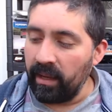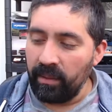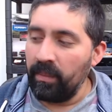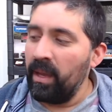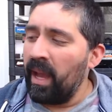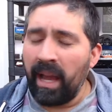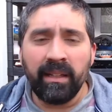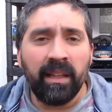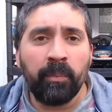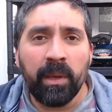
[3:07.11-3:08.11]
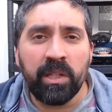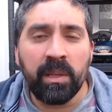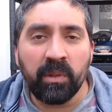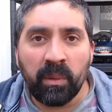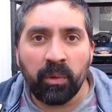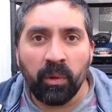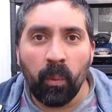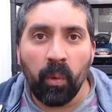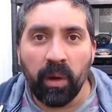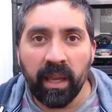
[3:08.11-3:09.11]
And especially because I'm not
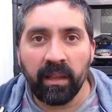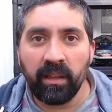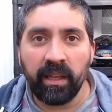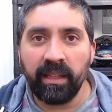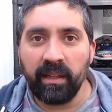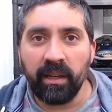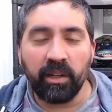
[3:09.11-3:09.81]
walking like